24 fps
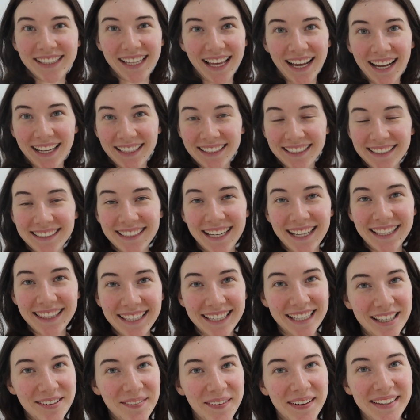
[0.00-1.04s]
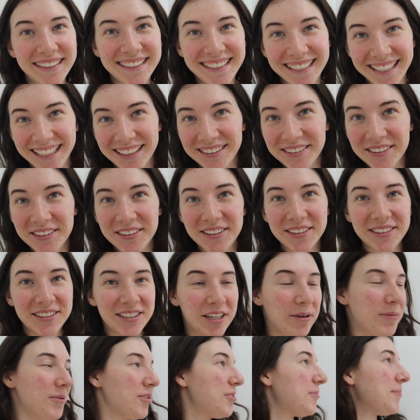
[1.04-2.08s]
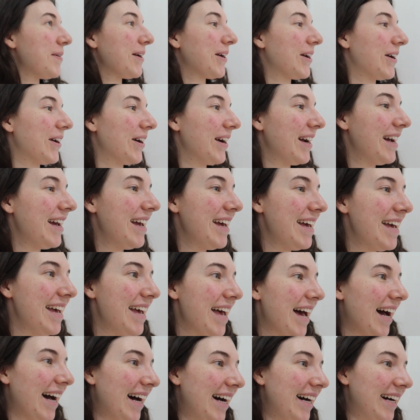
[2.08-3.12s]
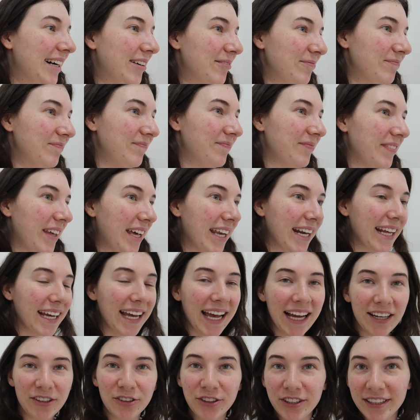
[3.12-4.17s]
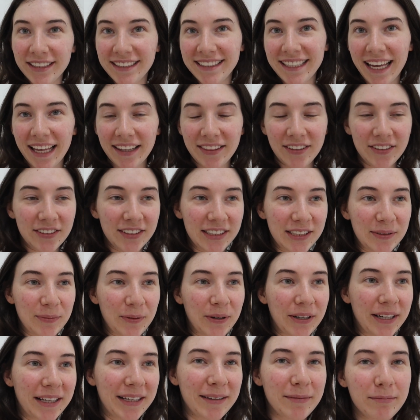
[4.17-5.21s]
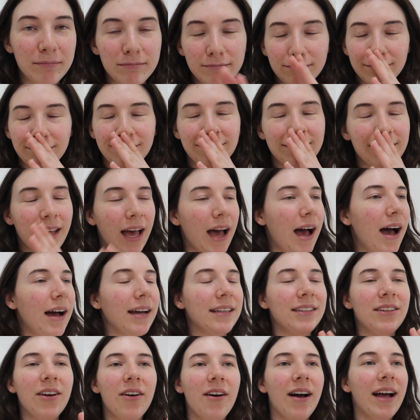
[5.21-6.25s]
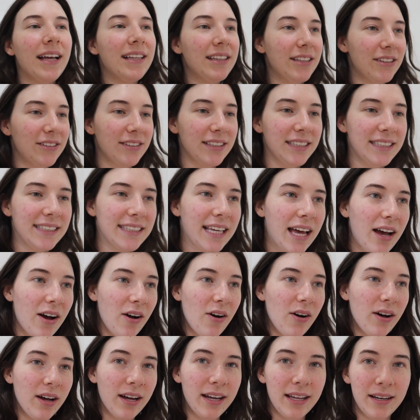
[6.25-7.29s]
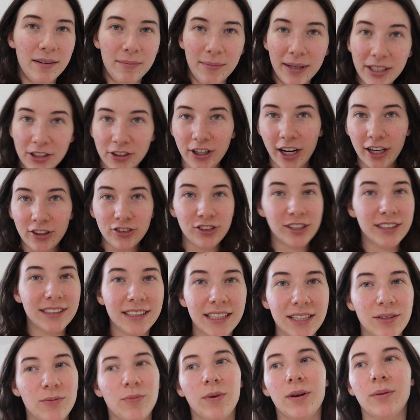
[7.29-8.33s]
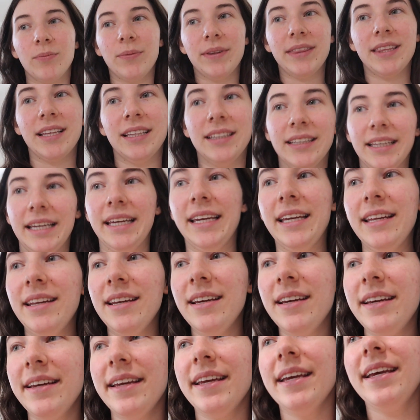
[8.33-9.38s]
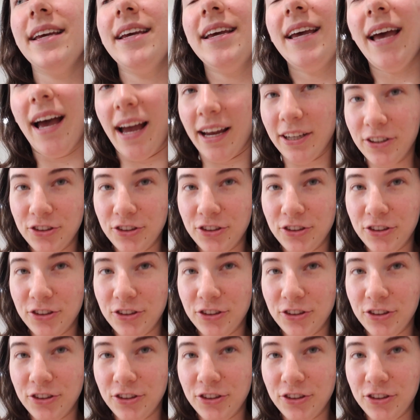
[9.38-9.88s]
the island. I think it makes the kitchen look so much bigger. And I actually sat there this morning. Y'all, I literally sat on, my trash can's like one with the lid. I